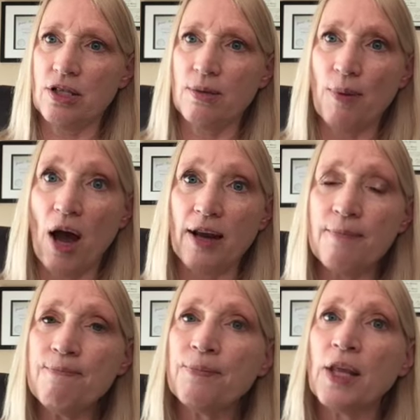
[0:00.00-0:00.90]
the
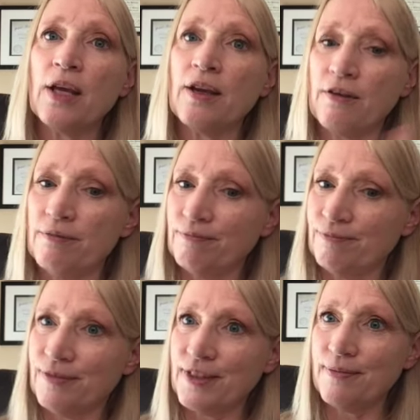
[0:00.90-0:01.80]
bottom,
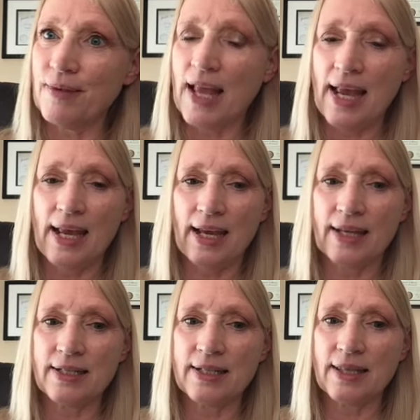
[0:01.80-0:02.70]

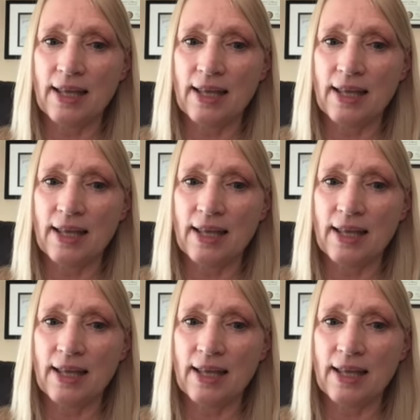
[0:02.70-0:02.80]
and